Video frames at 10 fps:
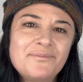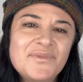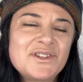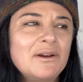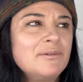
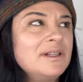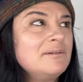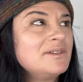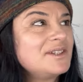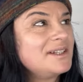So I really
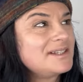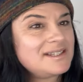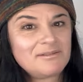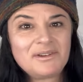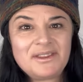want you to
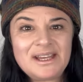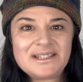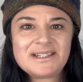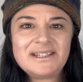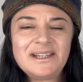sit with
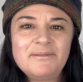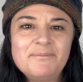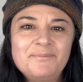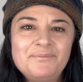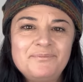that today.
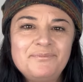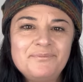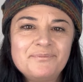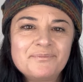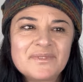
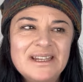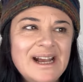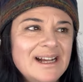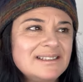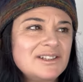And
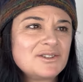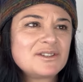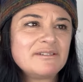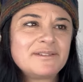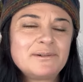ask
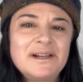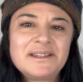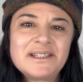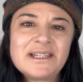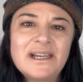yourself
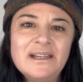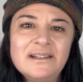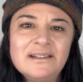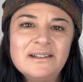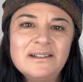throughout the day,
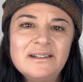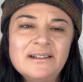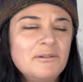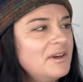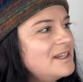
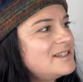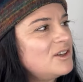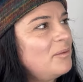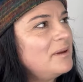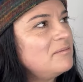what is
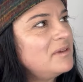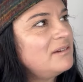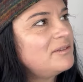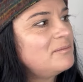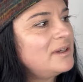stopping me
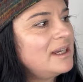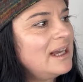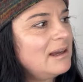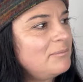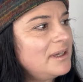from being
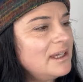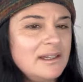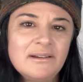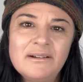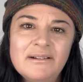happy?
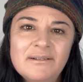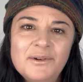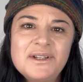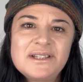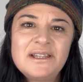
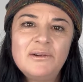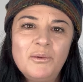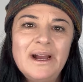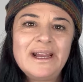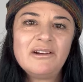What is in the
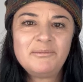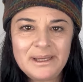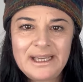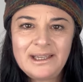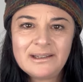way of
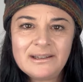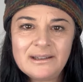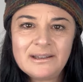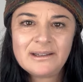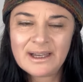me
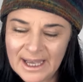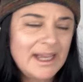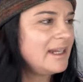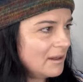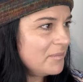
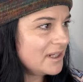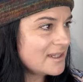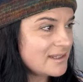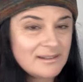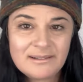and happiness?